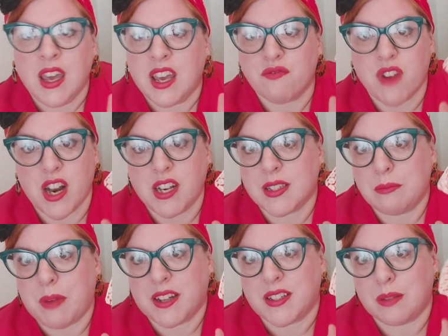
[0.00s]
It really
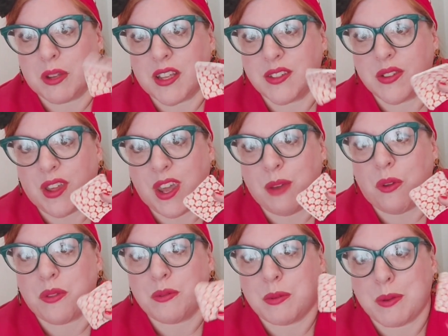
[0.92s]
doesn't matter, because although you
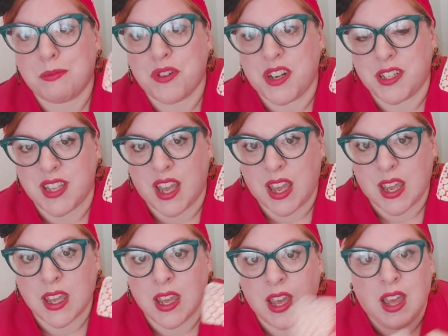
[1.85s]
want them to be
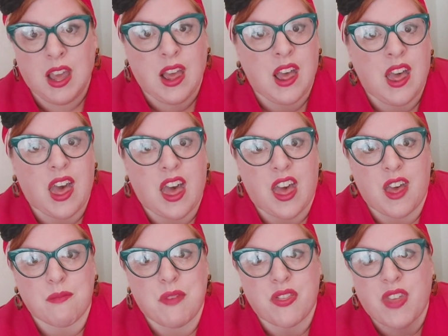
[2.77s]
pretty,
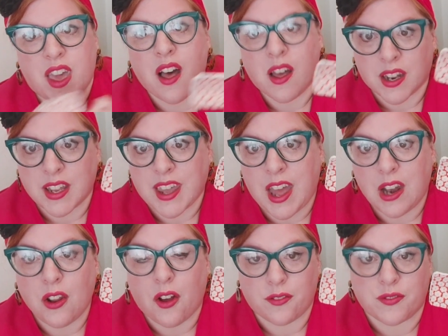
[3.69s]
they are going to get
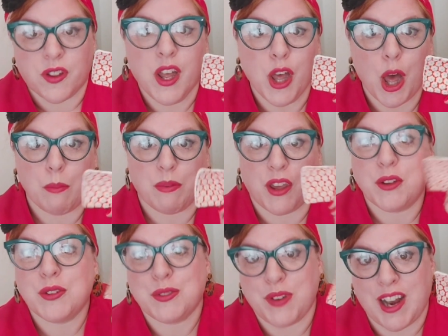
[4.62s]
a lot of
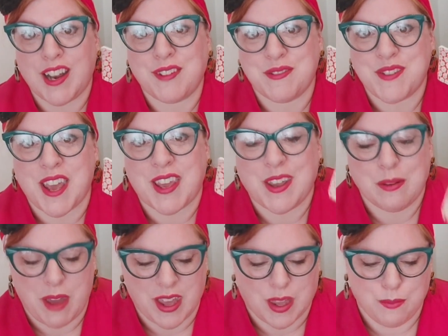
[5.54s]
abuse really from taking
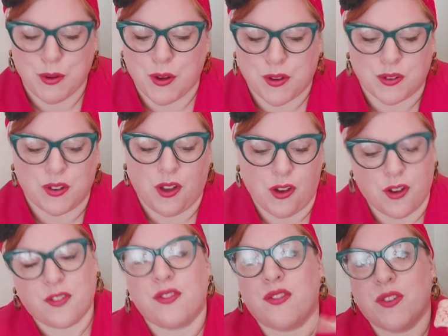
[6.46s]
your makeup
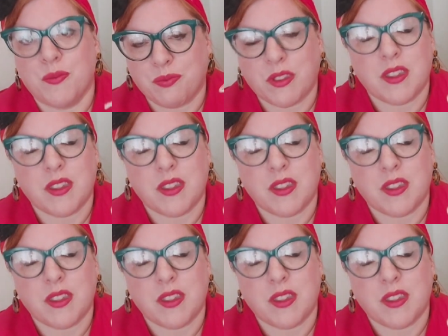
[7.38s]
off.